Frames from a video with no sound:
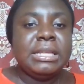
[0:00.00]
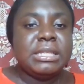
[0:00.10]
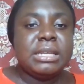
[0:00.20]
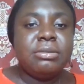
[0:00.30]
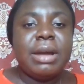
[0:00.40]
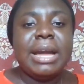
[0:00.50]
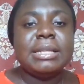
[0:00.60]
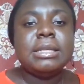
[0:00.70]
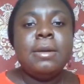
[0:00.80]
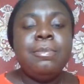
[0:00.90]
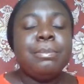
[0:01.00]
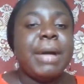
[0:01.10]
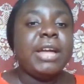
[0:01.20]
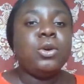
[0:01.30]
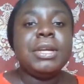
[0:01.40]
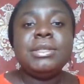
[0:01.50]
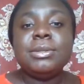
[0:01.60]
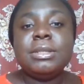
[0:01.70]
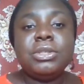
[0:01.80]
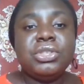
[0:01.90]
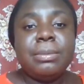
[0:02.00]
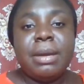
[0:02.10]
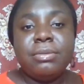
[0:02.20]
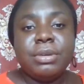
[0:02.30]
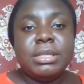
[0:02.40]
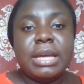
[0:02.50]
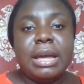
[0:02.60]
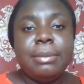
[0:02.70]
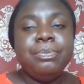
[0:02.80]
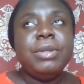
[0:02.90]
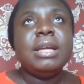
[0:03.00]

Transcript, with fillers: eating right, by going to the gym every time,